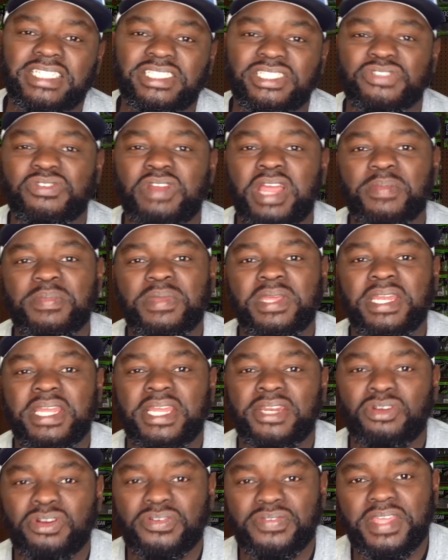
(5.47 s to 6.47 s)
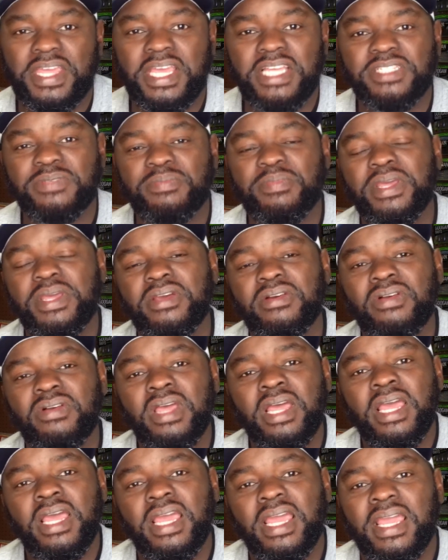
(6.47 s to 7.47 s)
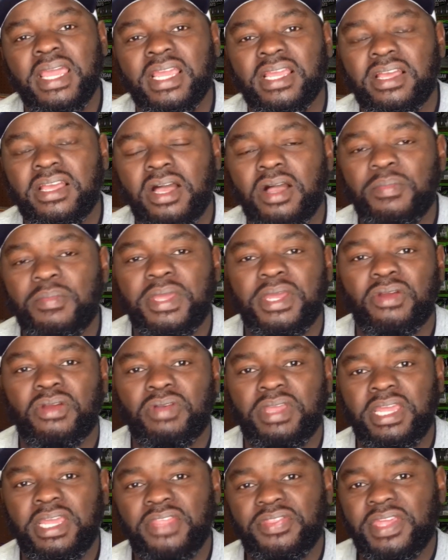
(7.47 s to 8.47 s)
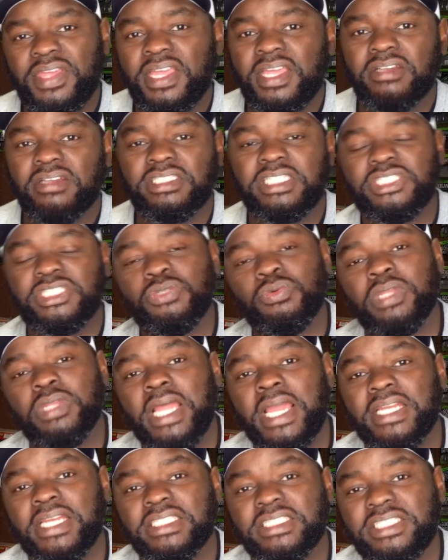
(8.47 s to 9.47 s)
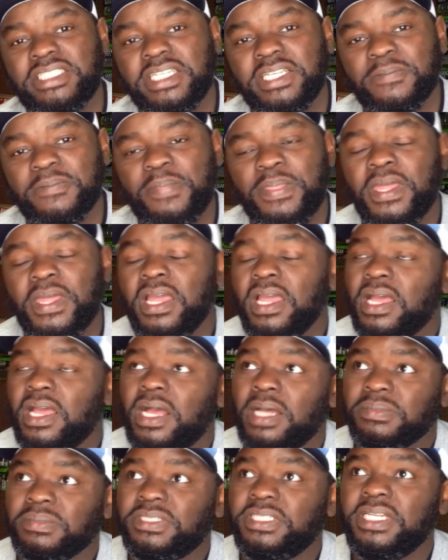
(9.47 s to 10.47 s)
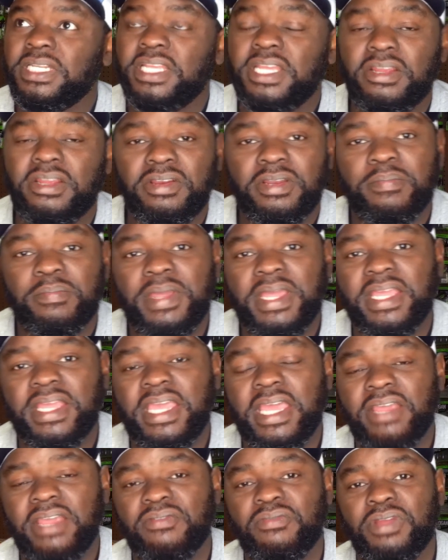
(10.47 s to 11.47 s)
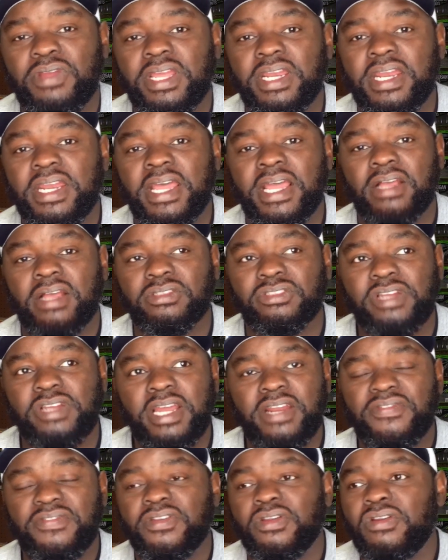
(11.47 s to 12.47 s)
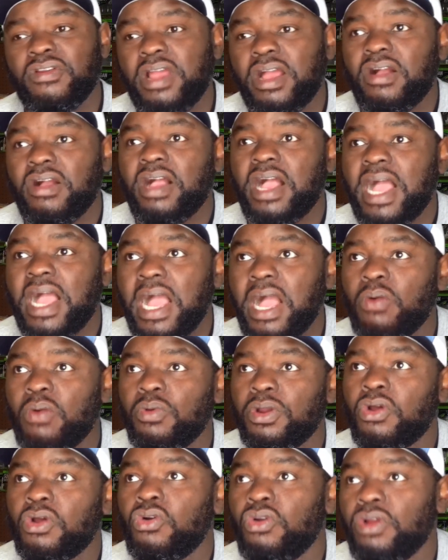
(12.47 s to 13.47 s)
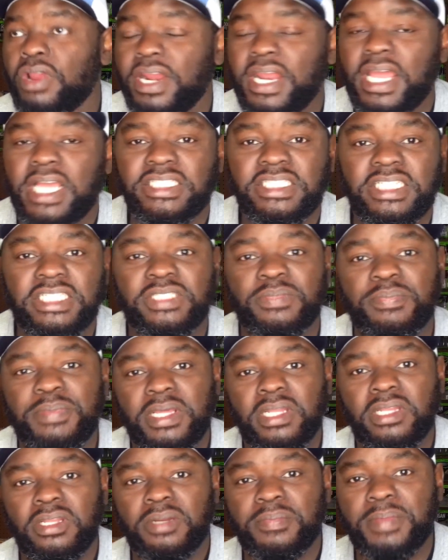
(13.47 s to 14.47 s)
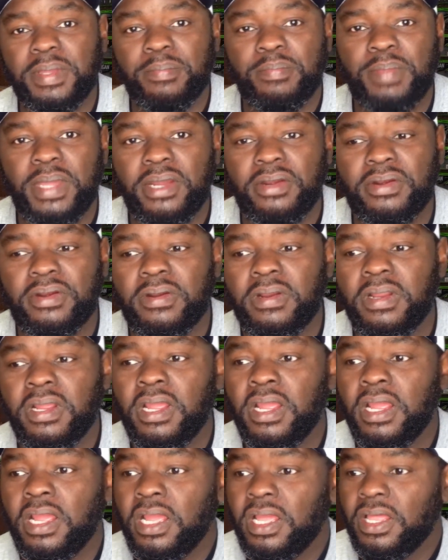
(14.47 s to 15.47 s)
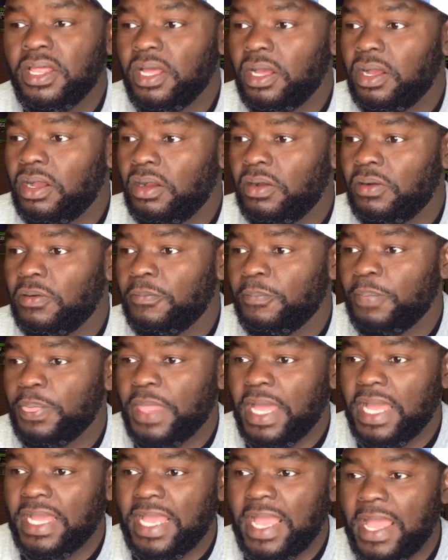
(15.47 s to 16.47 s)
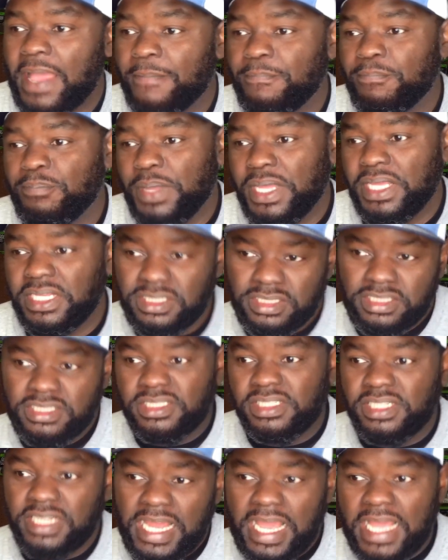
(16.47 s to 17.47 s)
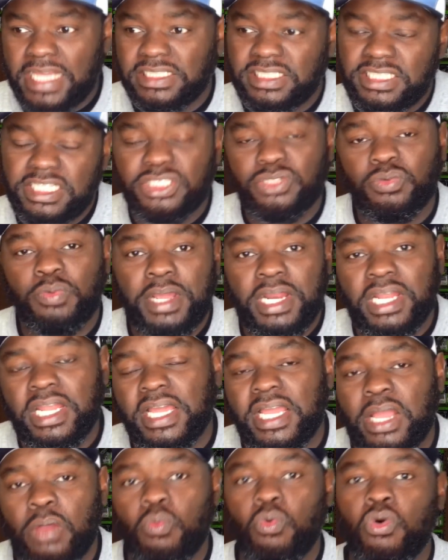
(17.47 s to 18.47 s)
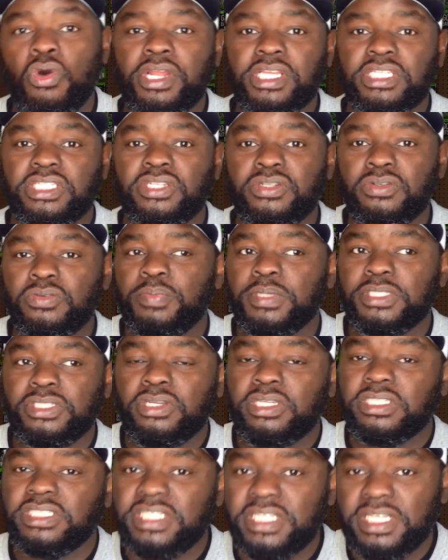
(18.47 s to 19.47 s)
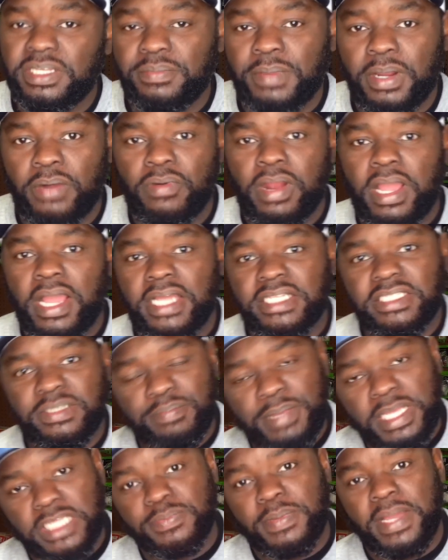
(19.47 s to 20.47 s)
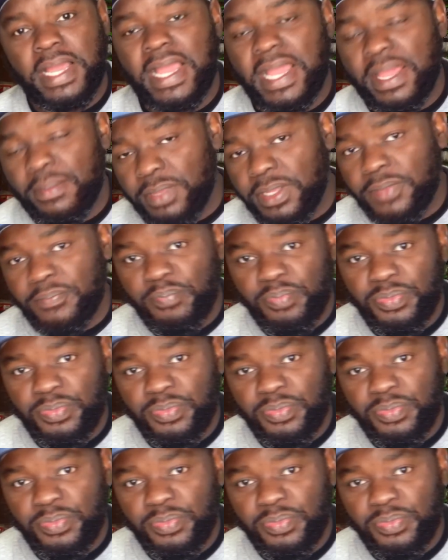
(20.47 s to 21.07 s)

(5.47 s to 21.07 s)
subscribe, and hit that notification bell, and comment on anything else that you would like to see. I'm sitting here in the man cave right now, trying to figure out how I want to organize this to be a little bit better. I got baits not situated like I wanted to, but you can see my rods and baits behind me.